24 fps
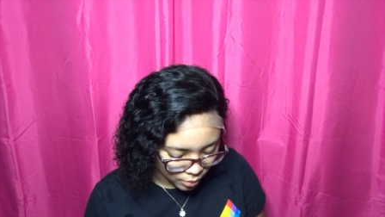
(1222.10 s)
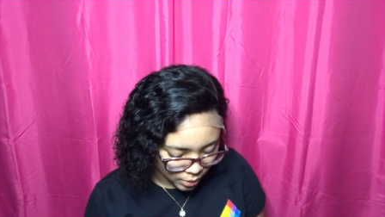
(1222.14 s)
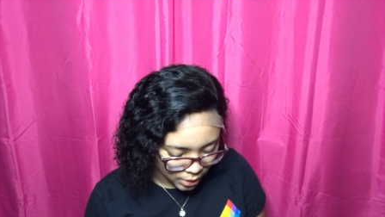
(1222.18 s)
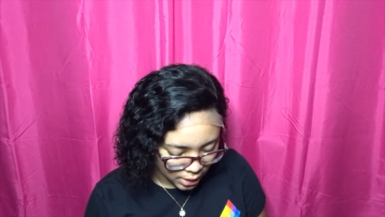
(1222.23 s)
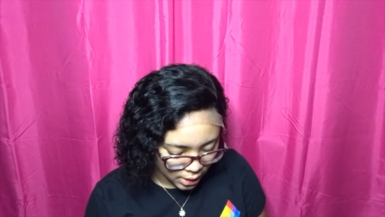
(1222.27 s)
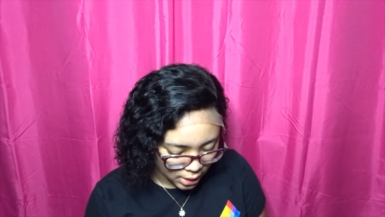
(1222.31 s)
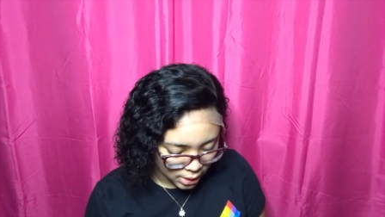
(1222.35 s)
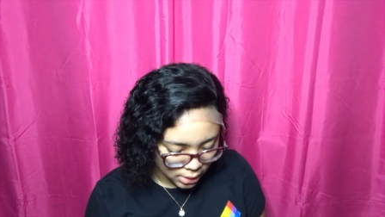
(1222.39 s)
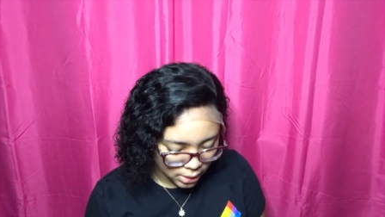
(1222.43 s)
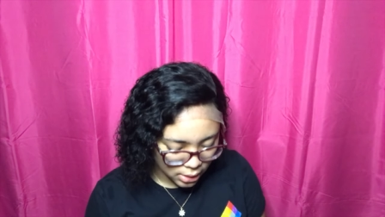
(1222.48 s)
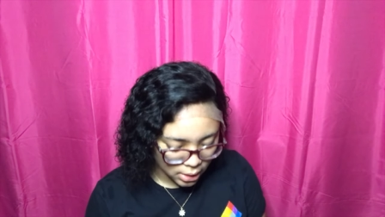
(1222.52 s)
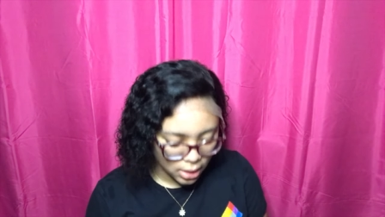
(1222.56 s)

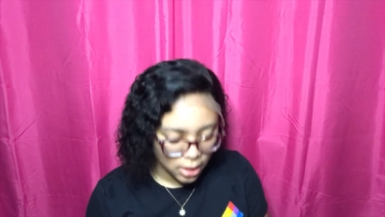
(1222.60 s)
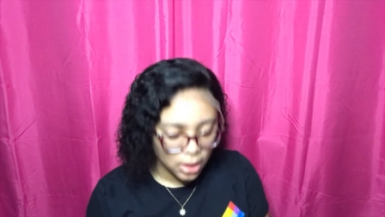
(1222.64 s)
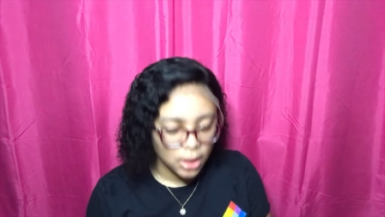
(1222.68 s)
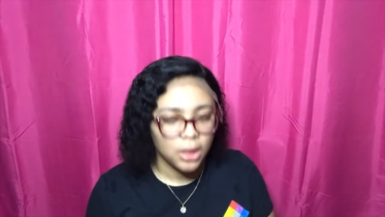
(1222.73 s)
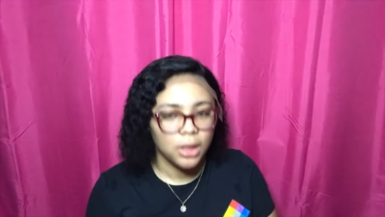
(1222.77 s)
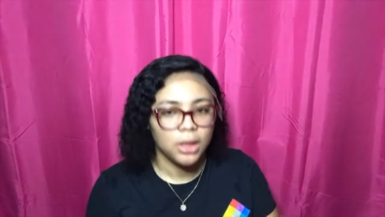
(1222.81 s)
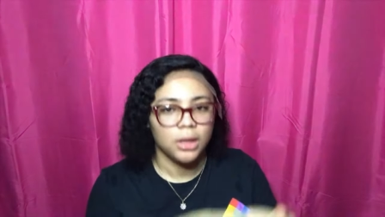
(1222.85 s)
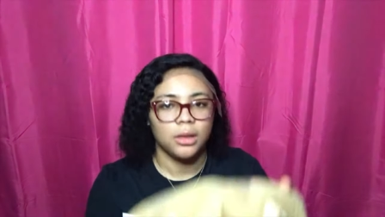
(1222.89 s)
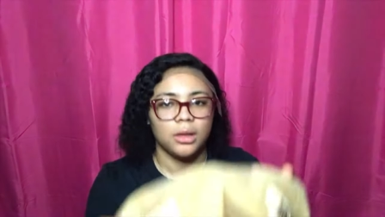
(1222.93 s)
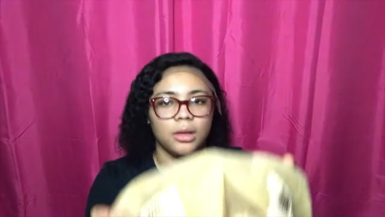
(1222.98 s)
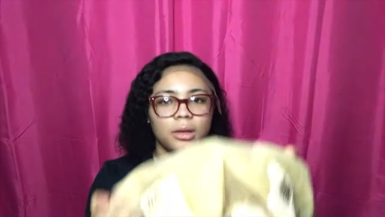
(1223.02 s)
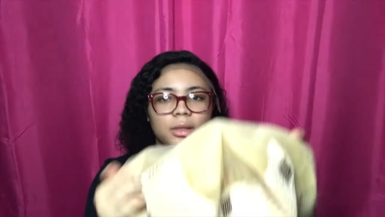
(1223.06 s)
wigs
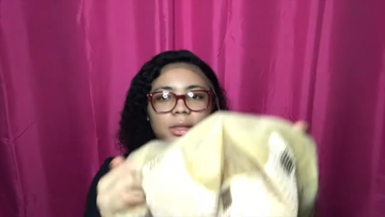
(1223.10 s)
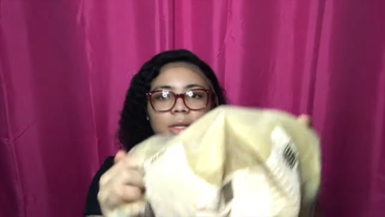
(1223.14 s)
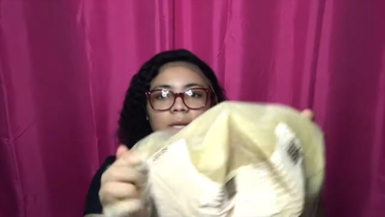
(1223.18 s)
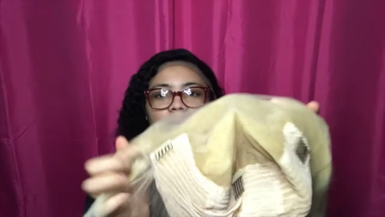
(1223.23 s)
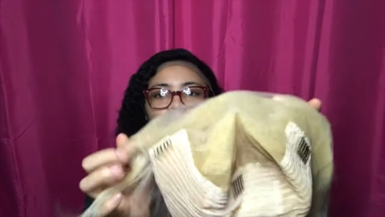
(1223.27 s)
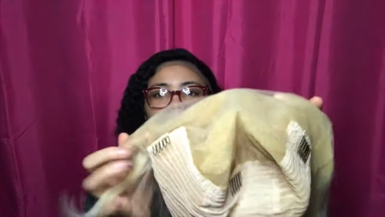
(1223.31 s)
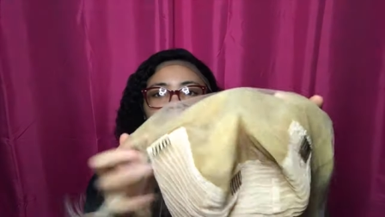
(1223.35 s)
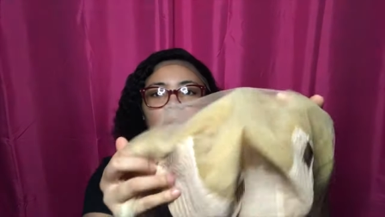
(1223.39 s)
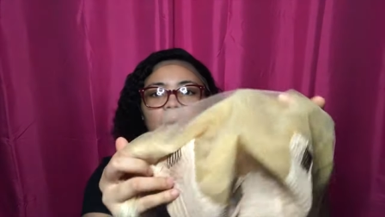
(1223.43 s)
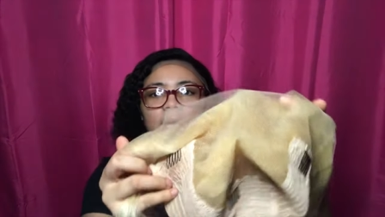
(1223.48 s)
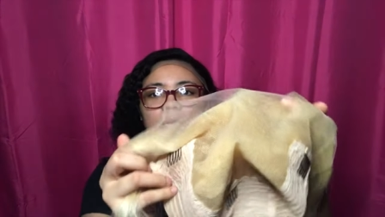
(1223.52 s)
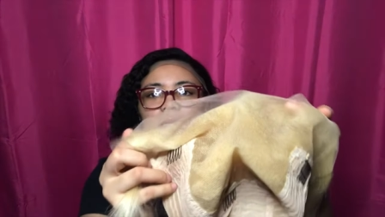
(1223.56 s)

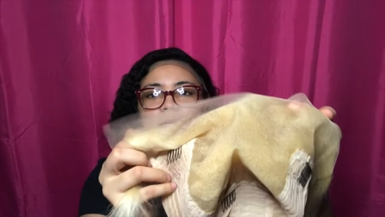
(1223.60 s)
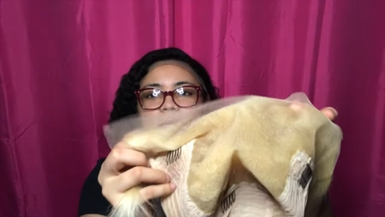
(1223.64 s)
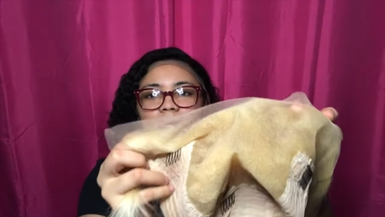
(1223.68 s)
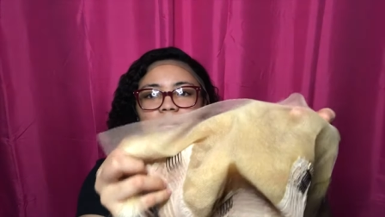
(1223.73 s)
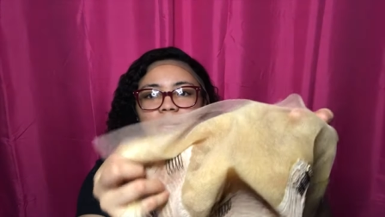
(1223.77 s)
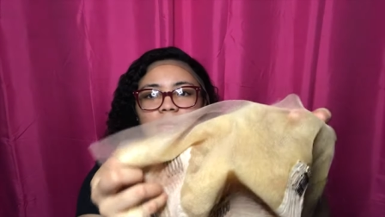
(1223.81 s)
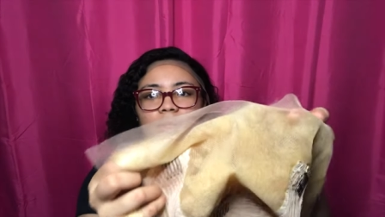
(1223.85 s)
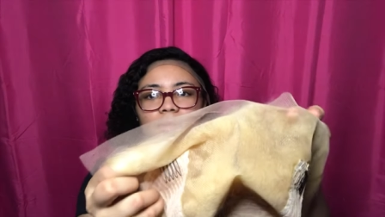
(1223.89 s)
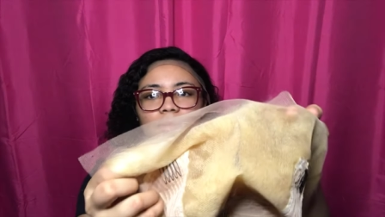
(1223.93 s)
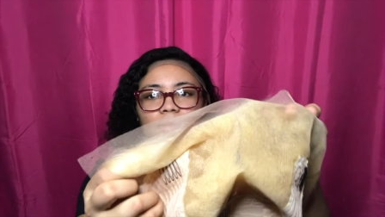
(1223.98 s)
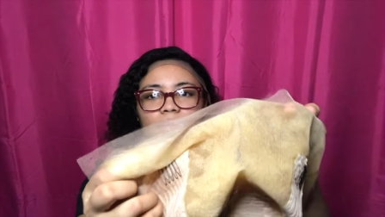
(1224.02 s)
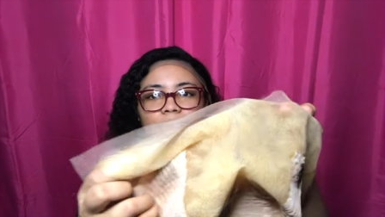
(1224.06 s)
13 by
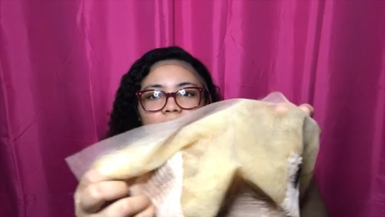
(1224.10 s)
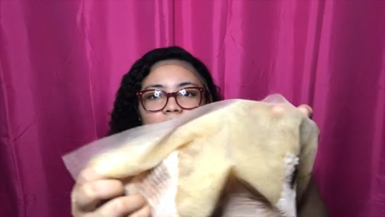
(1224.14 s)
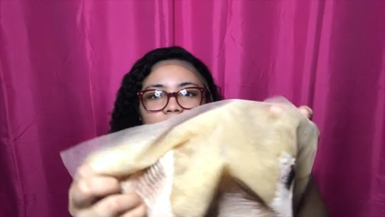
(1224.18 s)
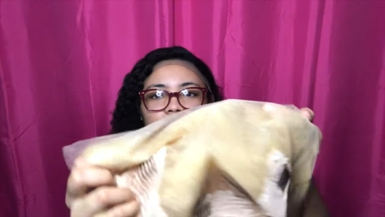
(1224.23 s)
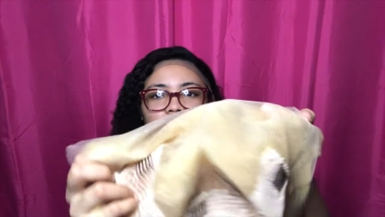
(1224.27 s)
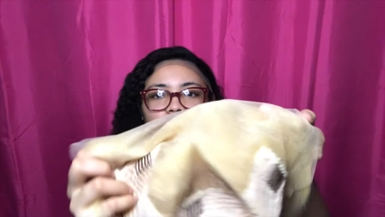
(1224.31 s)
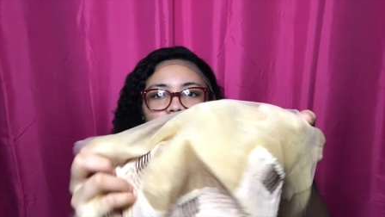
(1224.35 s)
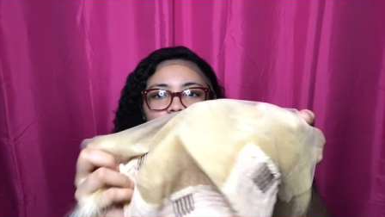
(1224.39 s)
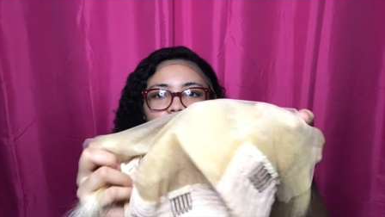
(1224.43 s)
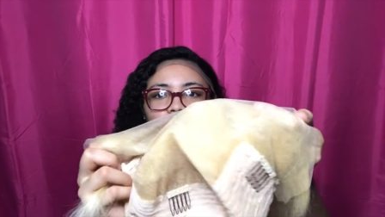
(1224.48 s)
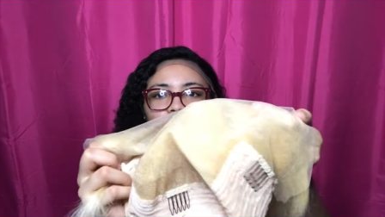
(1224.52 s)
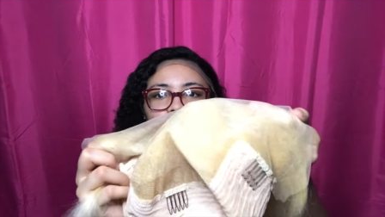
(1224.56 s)
6
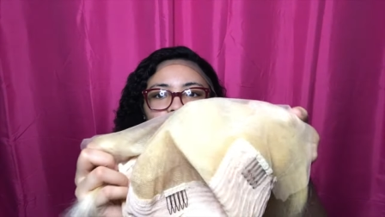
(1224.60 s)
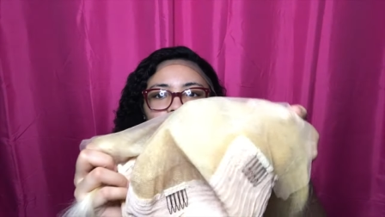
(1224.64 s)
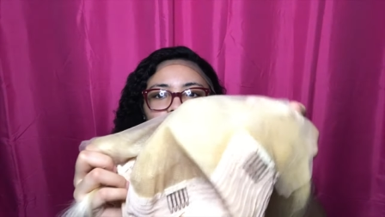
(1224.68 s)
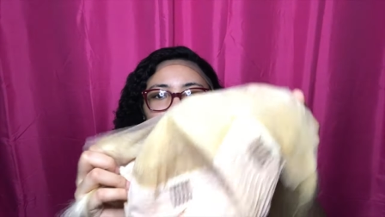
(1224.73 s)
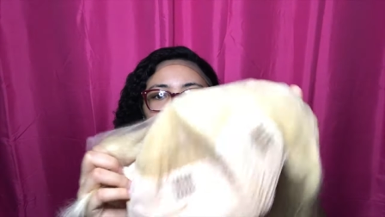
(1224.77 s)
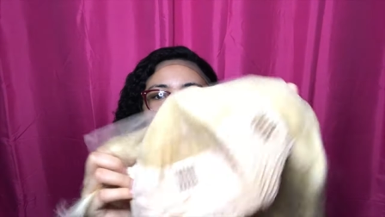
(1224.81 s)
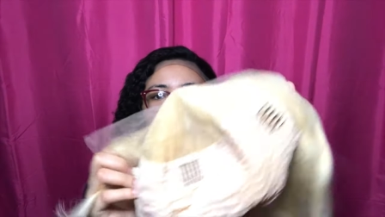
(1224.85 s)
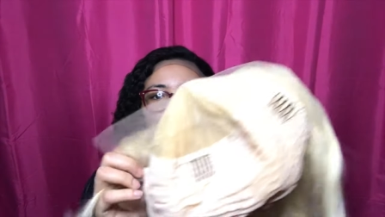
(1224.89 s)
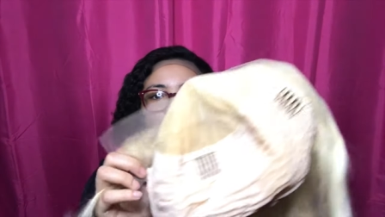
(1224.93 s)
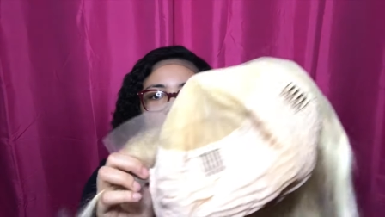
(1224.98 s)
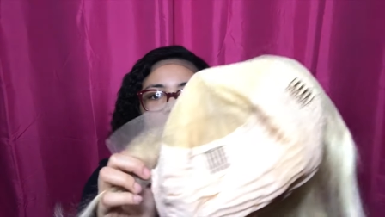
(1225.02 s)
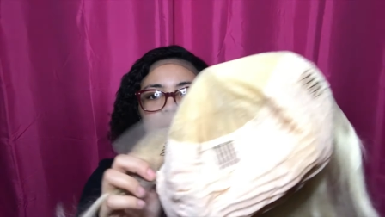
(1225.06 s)
frontal
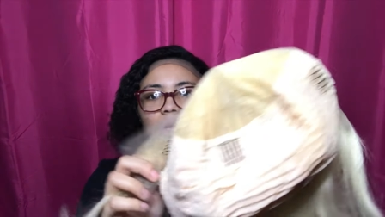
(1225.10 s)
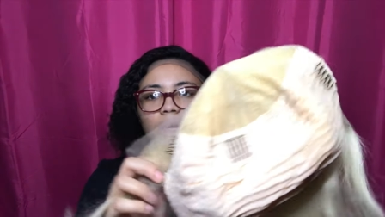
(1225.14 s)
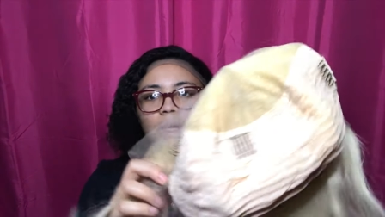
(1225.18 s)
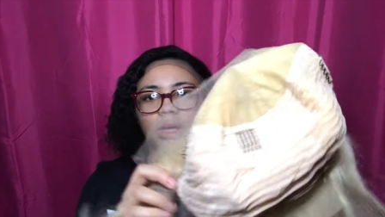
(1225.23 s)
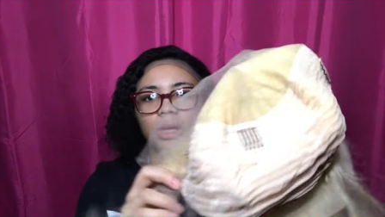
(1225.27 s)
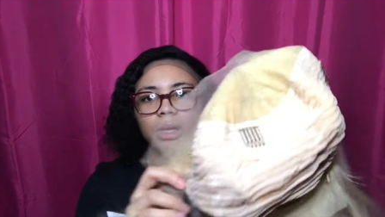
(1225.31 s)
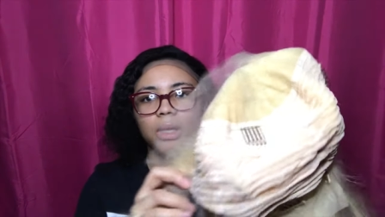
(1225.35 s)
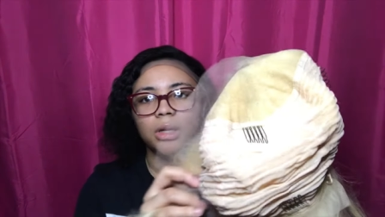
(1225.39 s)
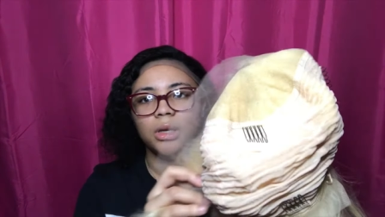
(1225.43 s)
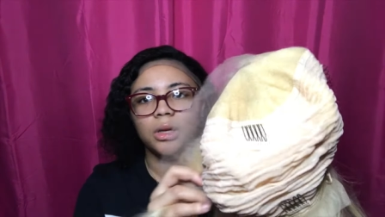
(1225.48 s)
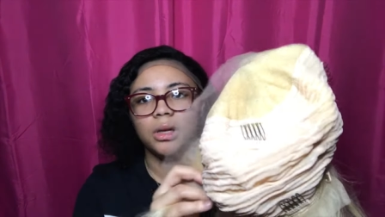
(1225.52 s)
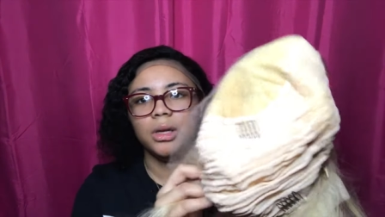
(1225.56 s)
and
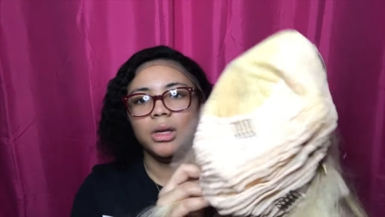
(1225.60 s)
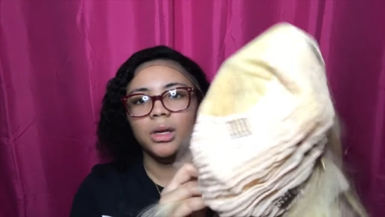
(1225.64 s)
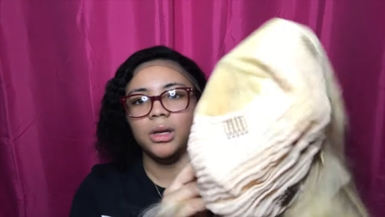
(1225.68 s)
then